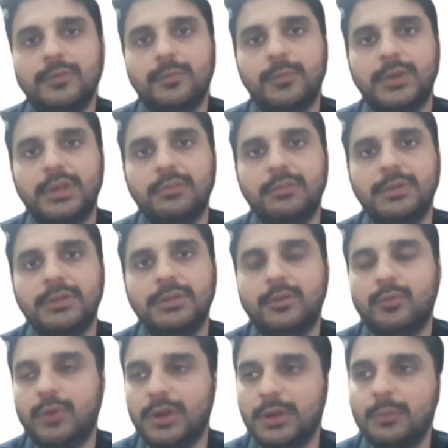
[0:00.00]
become
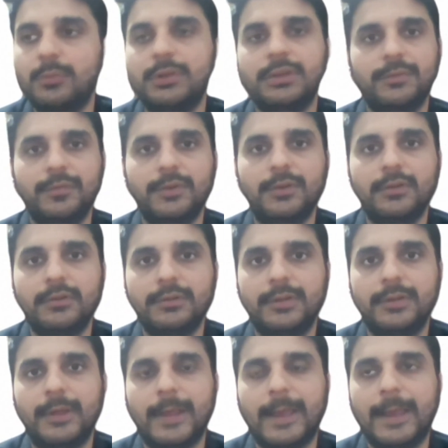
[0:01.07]
incredibly difficult,
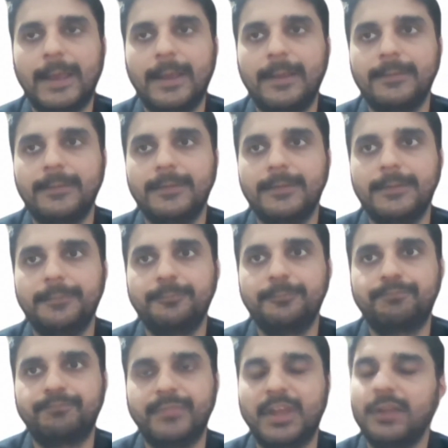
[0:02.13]
and
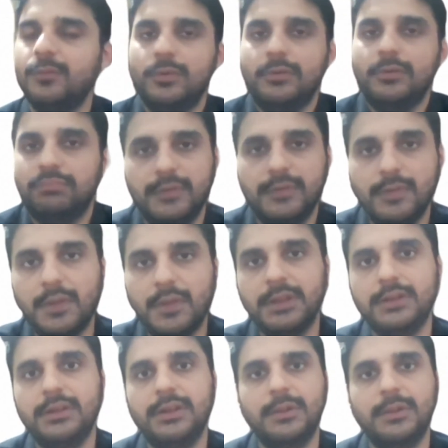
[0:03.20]
that's where
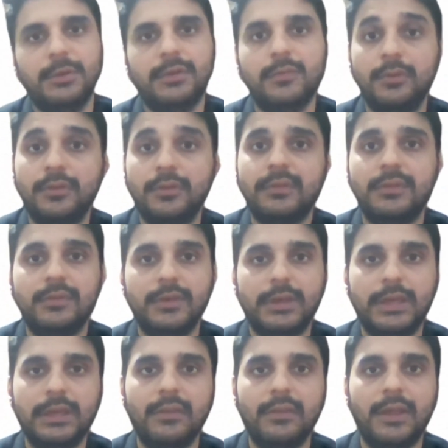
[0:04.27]
synthetic data makes all the sense
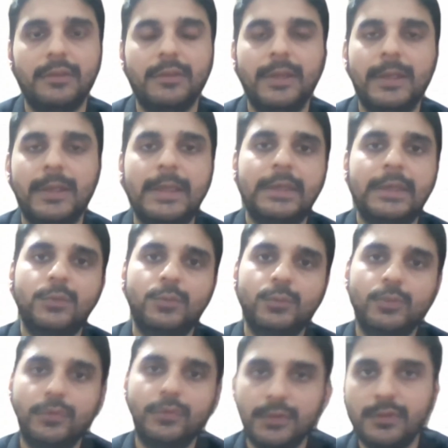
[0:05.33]
again, that
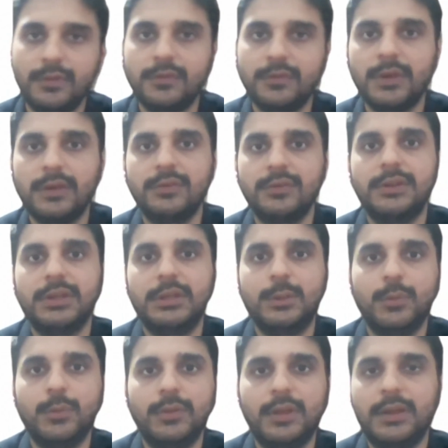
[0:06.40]
you synthesize data in
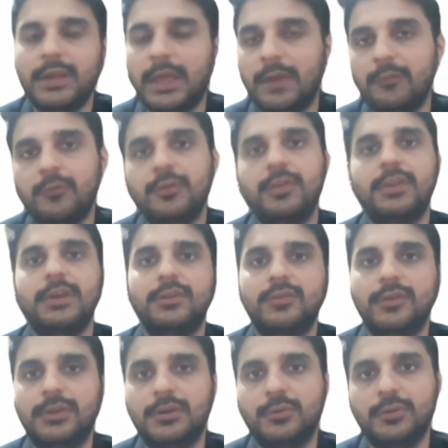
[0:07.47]
a way that everything is
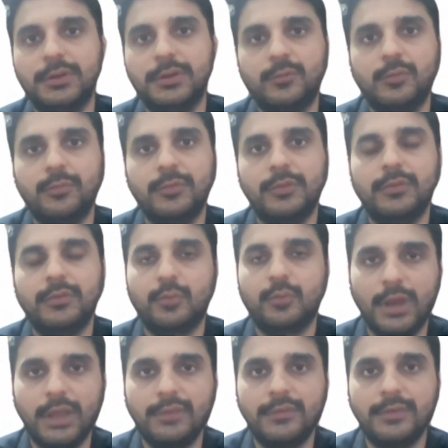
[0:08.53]
generated from
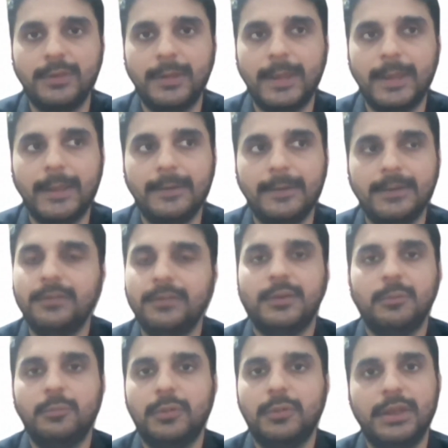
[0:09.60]
scratch and it is
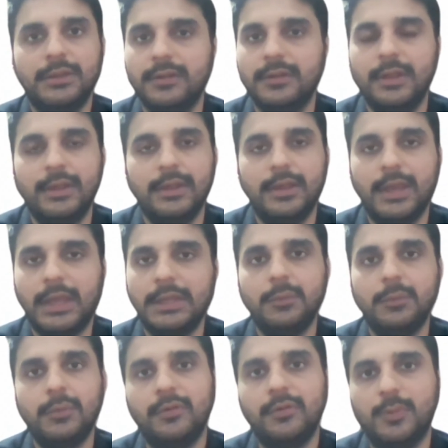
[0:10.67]
compliant
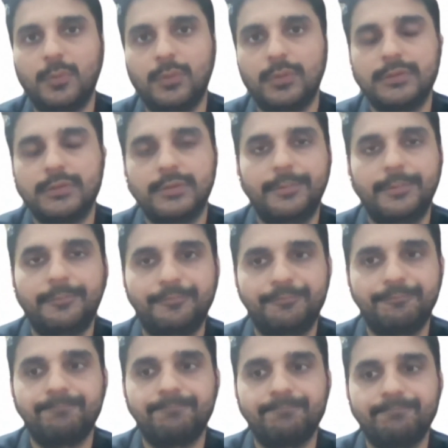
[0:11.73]
anywhere in the world.
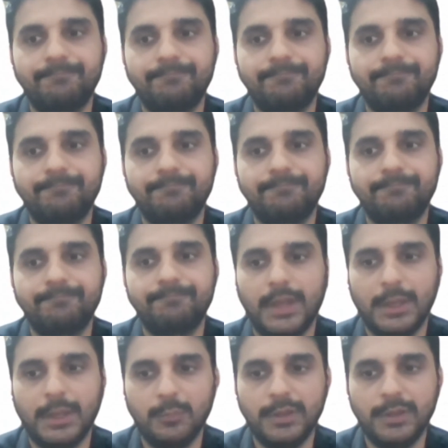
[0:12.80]

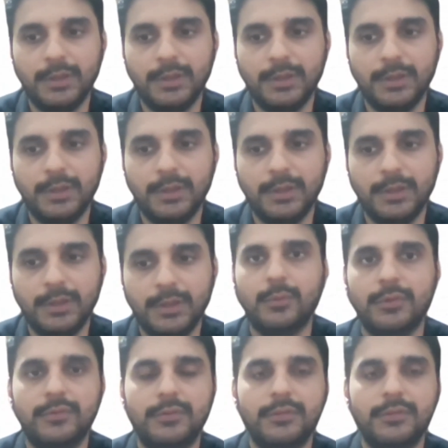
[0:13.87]
I hope that answers the question.